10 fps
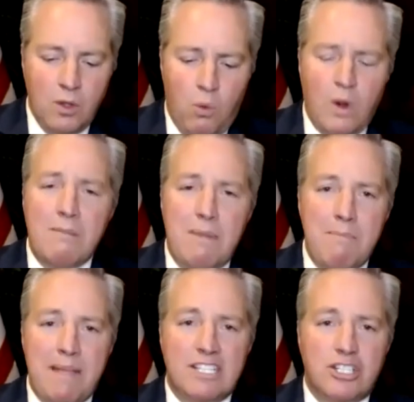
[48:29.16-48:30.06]
One of my
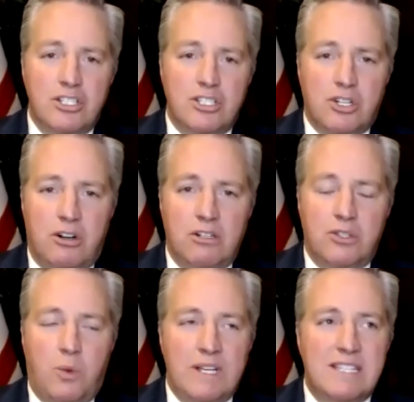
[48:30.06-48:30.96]
biggest
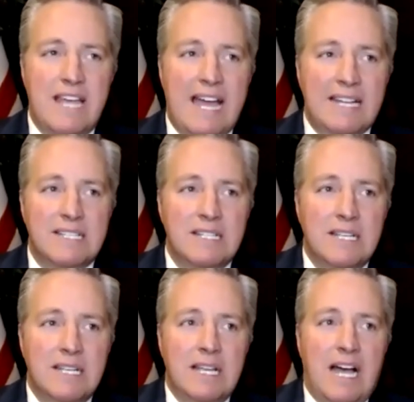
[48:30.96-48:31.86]
concerns was that
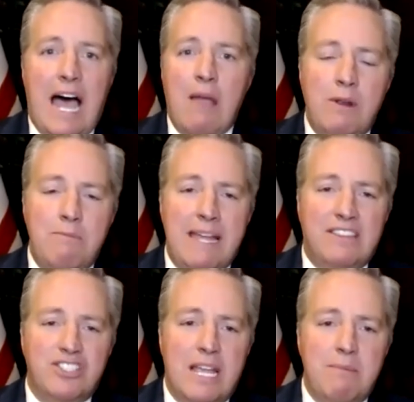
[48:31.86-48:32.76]
I would
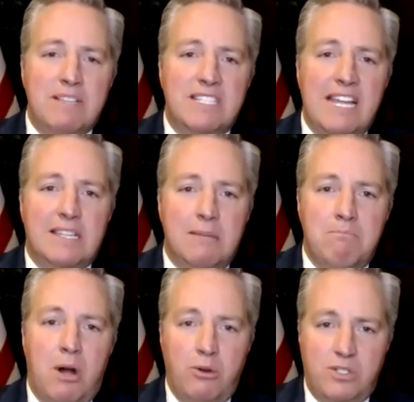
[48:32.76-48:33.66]
make the same mistake that
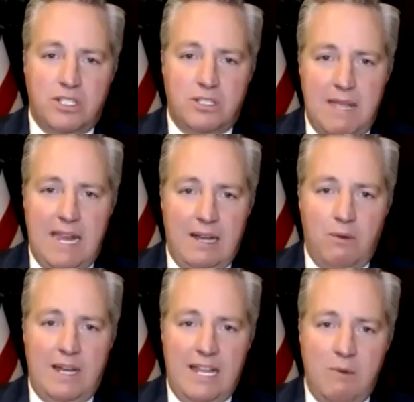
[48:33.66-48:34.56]
Moses made
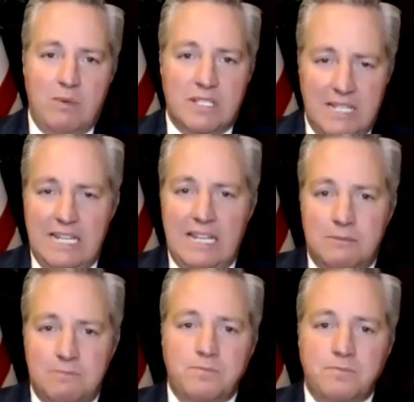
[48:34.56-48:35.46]
when he was
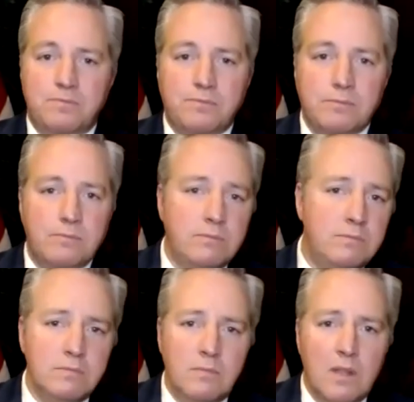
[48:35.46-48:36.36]
leading
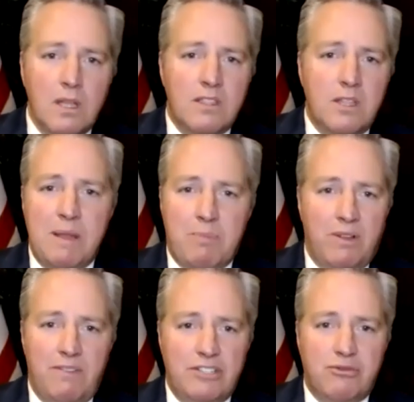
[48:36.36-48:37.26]
the
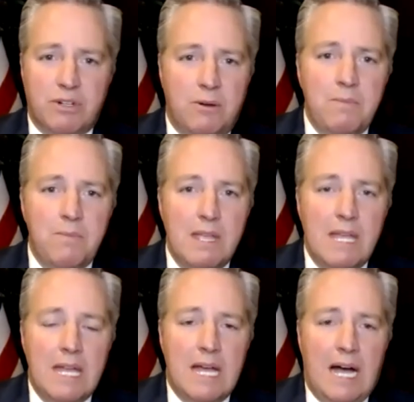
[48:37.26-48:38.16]
people of Israel.
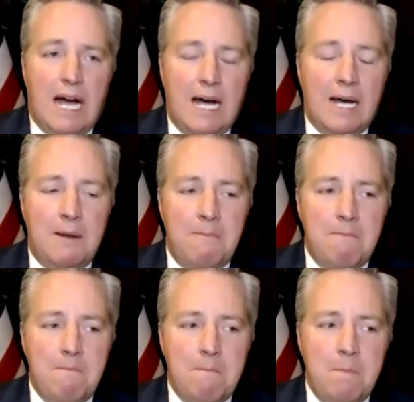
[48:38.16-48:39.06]

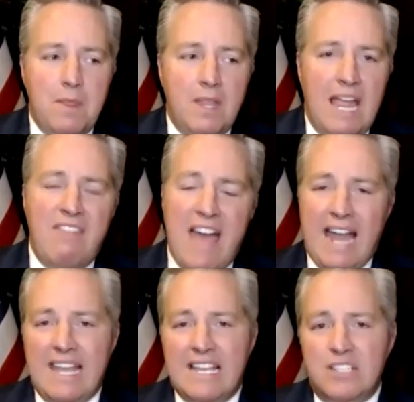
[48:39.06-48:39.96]
And
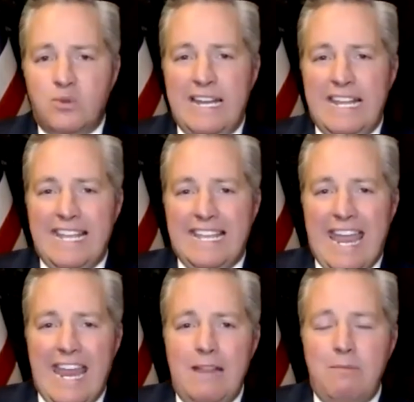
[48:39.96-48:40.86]
that is, when he
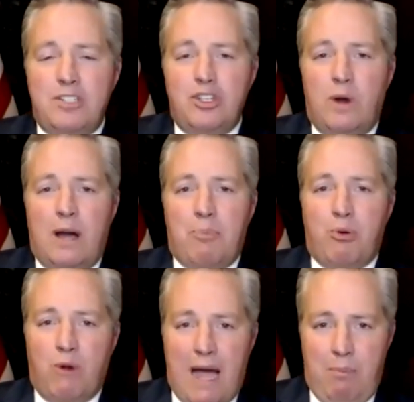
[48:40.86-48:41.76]
came to a
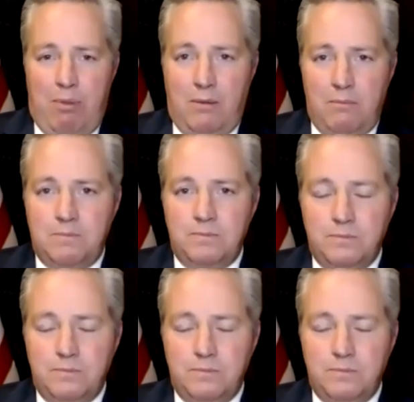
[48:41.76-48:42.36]
problem